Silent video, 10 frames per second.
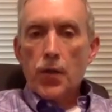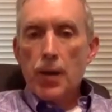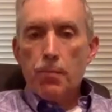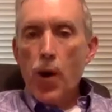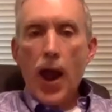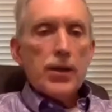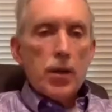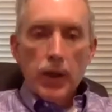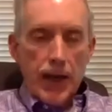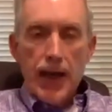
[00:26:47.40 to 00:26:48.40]
than
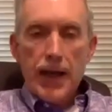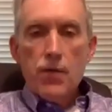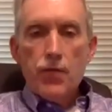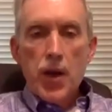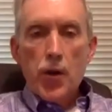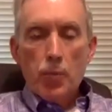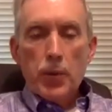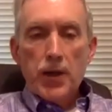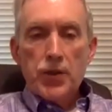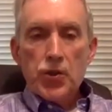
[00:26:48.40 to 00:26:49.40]
practically any of the other
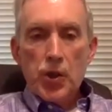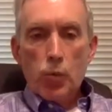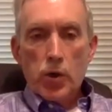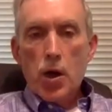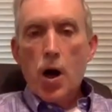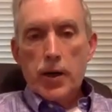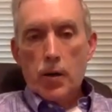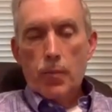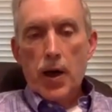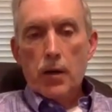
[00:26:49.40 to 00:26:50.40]
places that we're talking
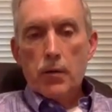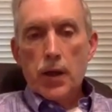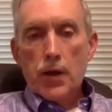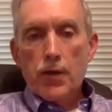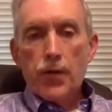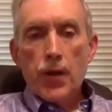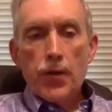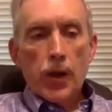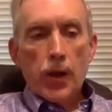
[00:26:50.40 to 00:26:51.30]
about.